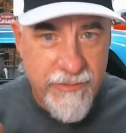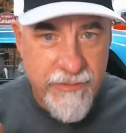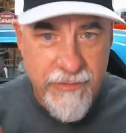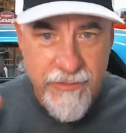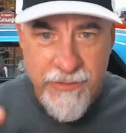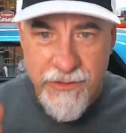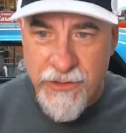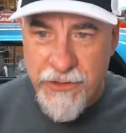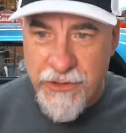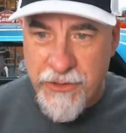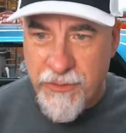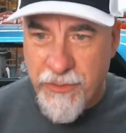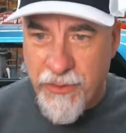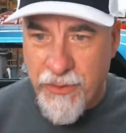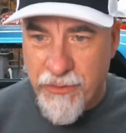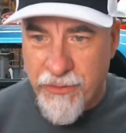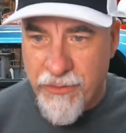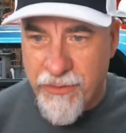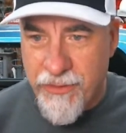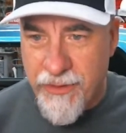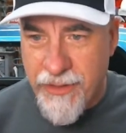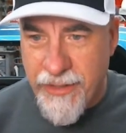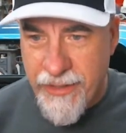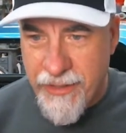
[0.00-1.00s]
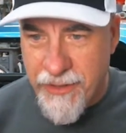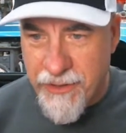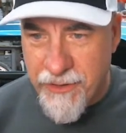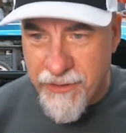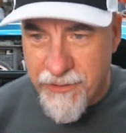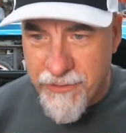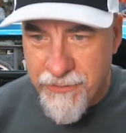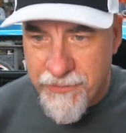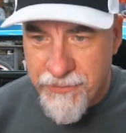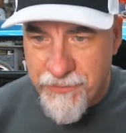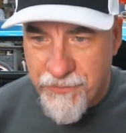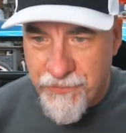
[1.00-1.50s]
since you're both here.
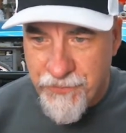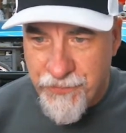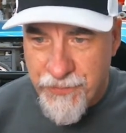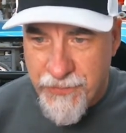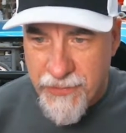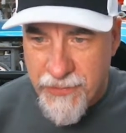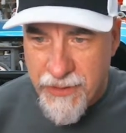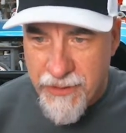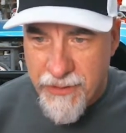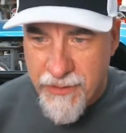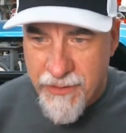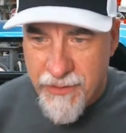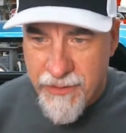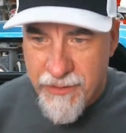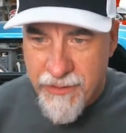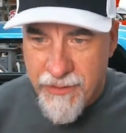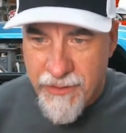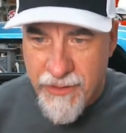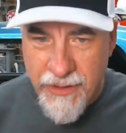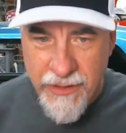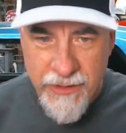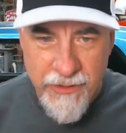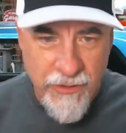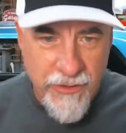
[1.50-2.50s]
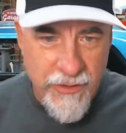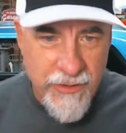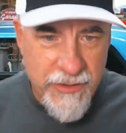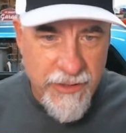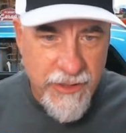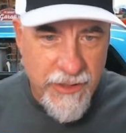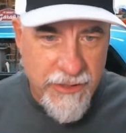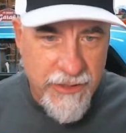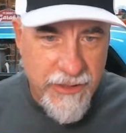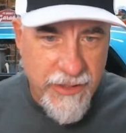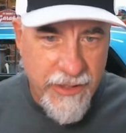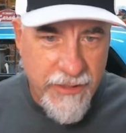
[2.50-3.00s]
And Dawn
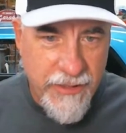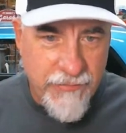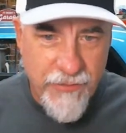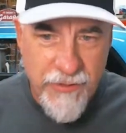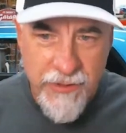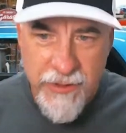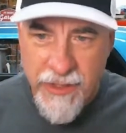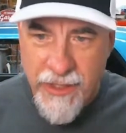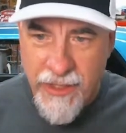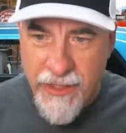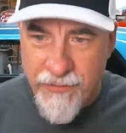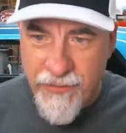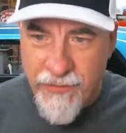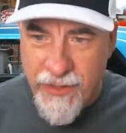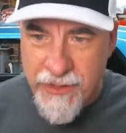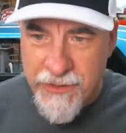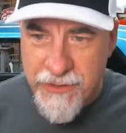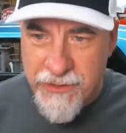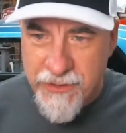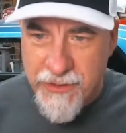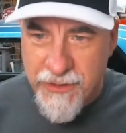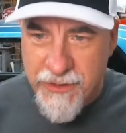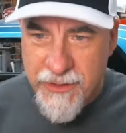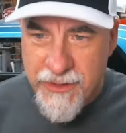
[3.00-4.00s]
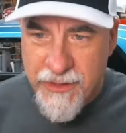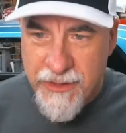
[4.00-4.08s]
says, ding for the Dave. Yes.